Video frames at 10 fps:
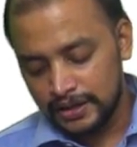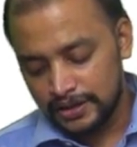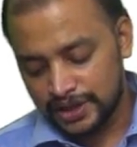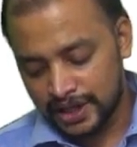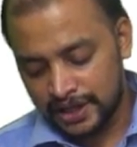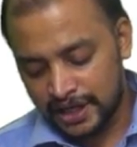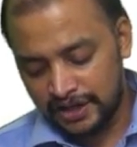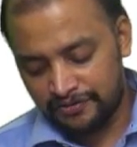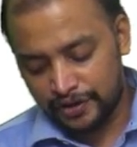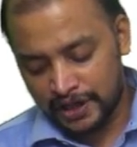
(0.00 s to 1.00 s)

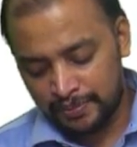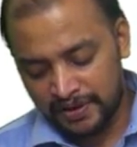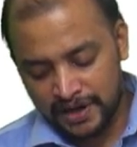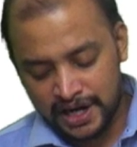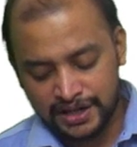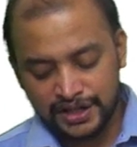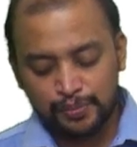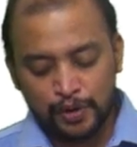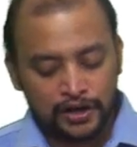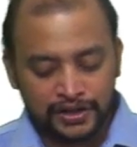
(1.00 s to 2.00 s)
Generally food and beverages is
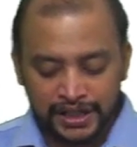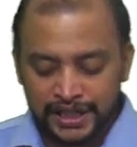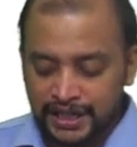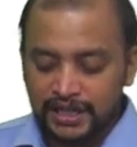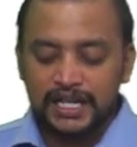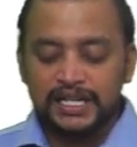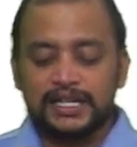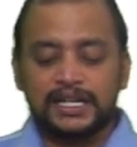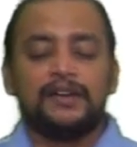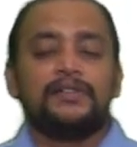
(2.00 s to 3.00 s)
blocked credit. Is
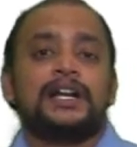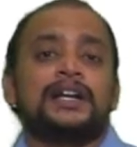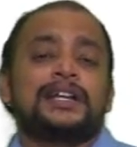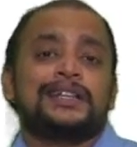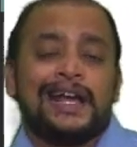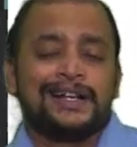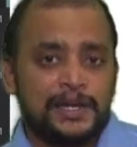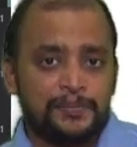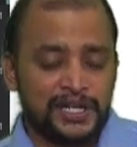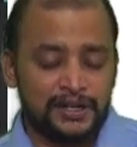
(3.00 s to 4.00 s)
it covered under the
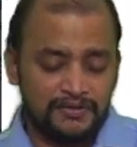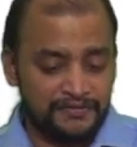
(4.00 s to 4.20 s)
exception?